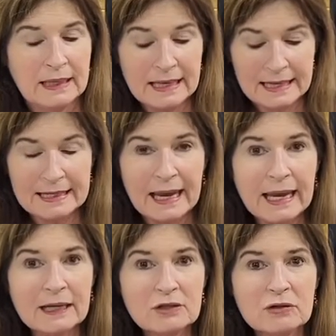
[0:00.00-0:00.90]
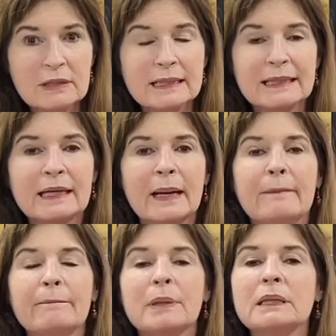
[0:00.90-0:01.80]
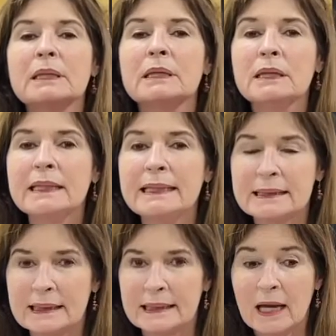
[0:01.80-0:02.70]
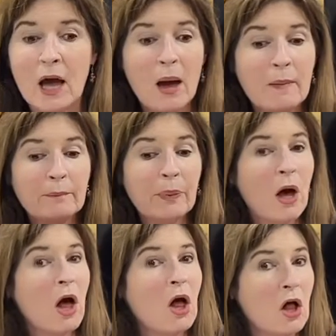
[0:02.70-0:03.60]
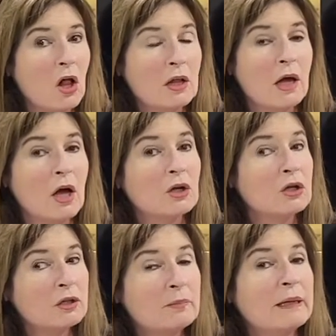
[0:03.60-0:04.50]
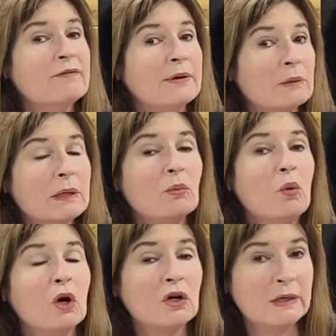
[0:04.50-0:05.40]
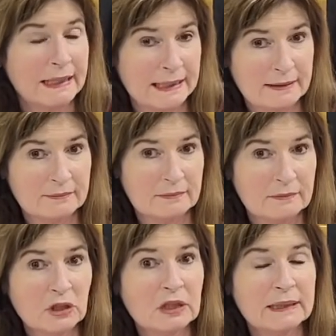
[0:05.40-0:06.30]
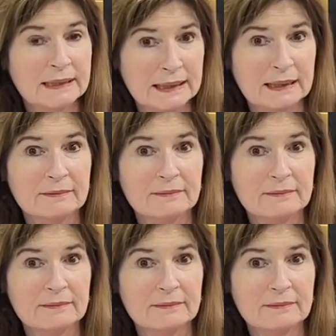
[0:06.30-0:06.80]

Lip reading: He answered it completely. Paul could be very wordy, couldn't he?